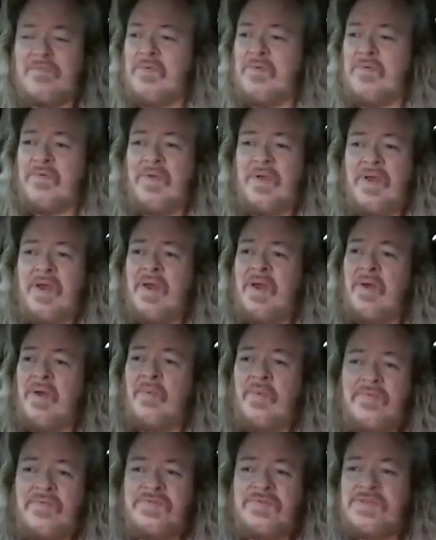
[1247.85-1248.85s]
We've,
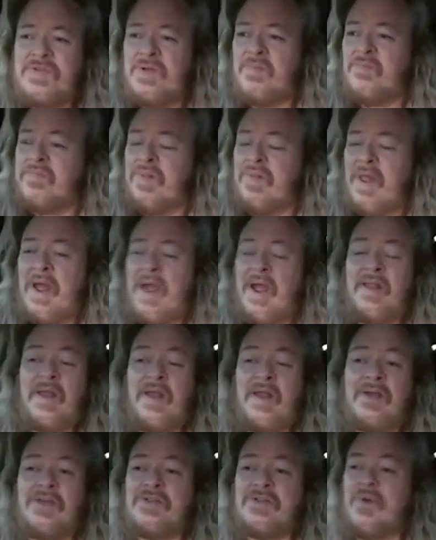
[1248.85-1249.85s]
we've seen blind
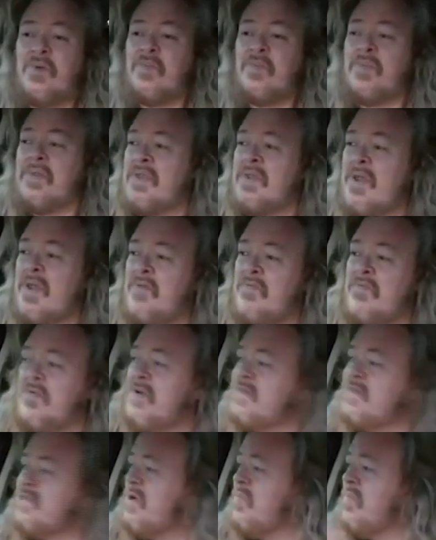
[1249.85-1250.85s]
eyes open, deaf
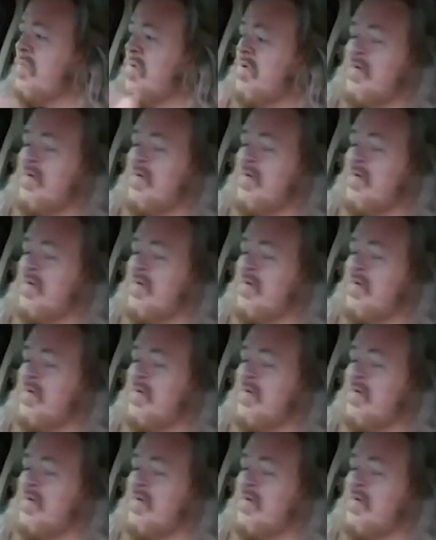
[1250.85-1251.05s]
ears open,